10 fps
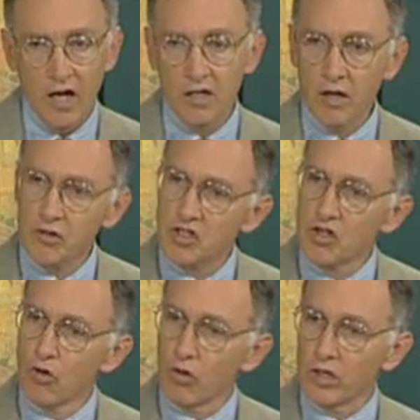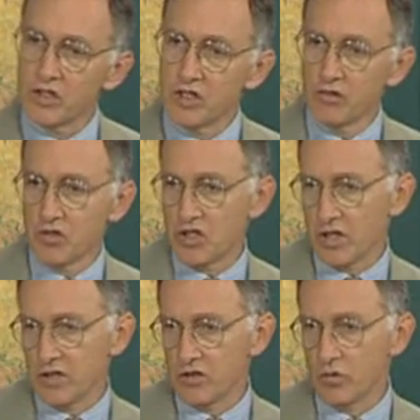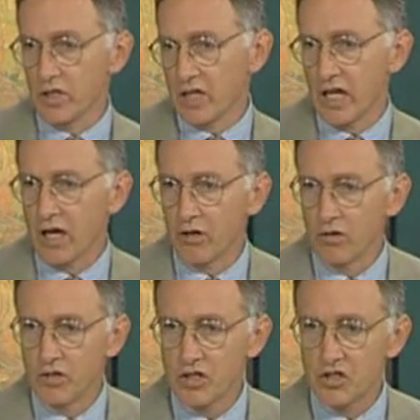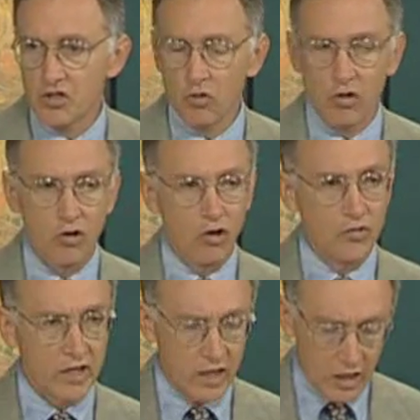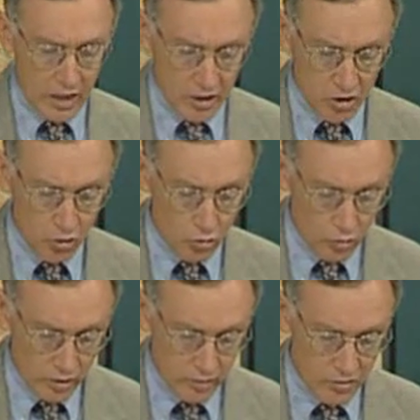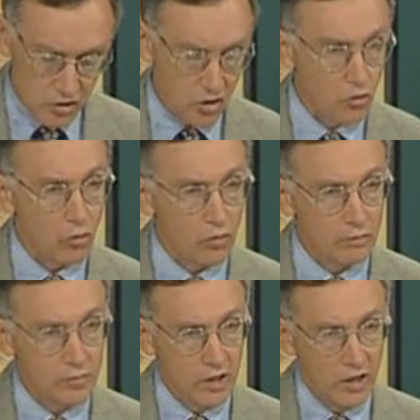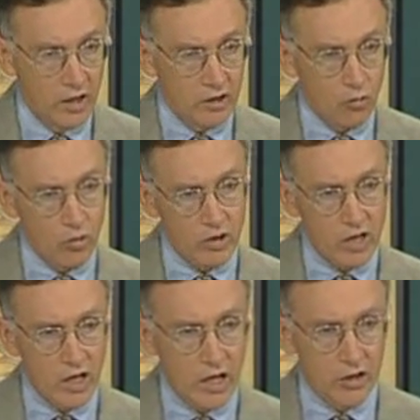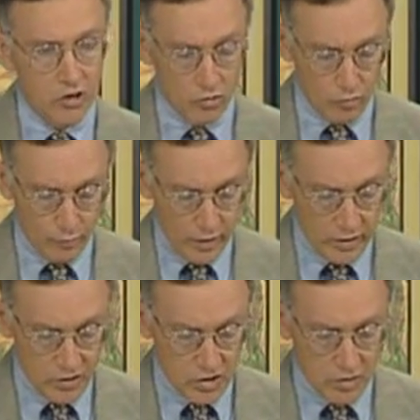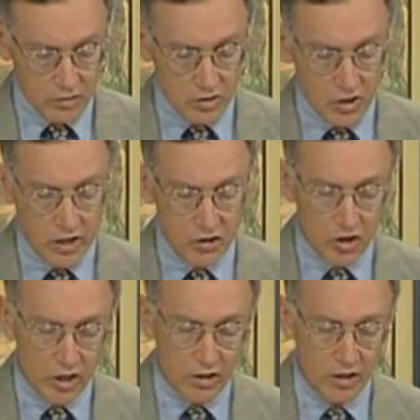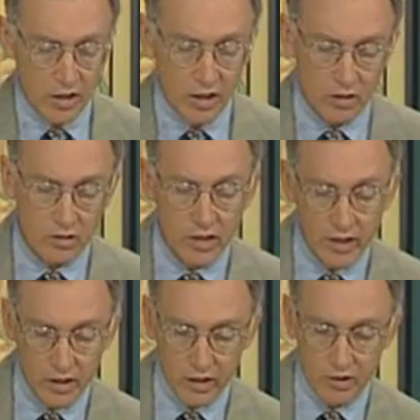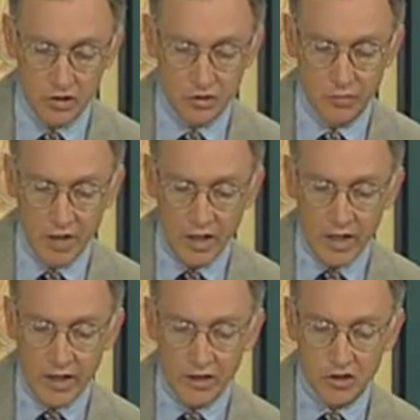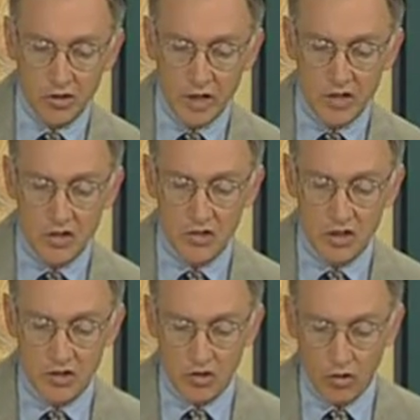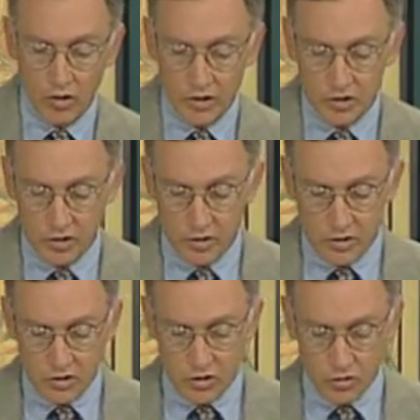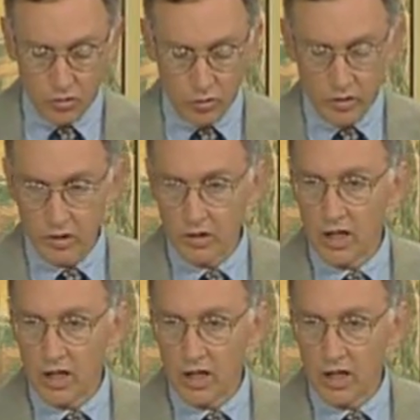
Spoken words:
Another school that's interesting to encounter is a school called the Kagyu school. The word Kagyu means teaching lineage, and it traces its origin to the